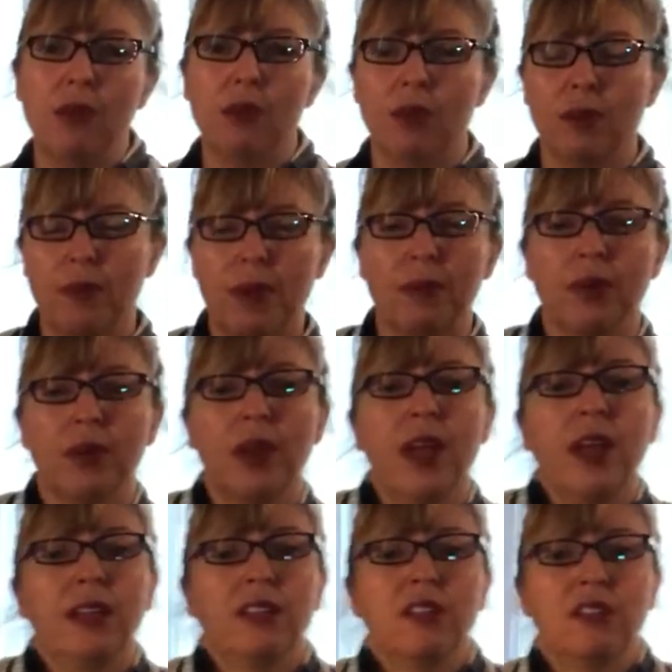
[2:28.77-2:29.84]
Remember,
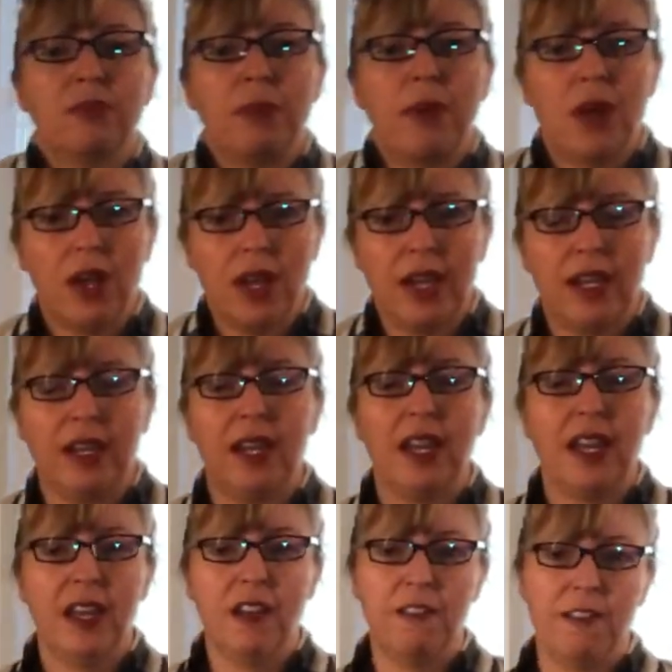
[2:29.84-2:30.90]
the spine
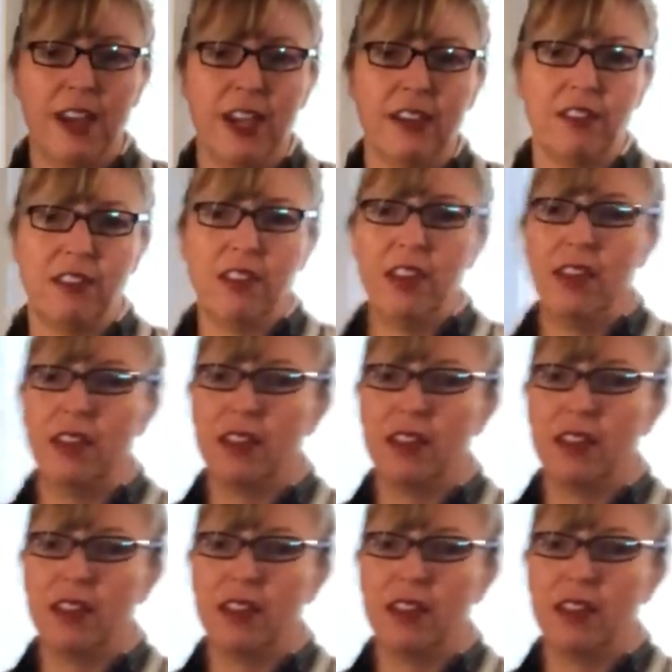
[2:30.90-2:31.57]
affects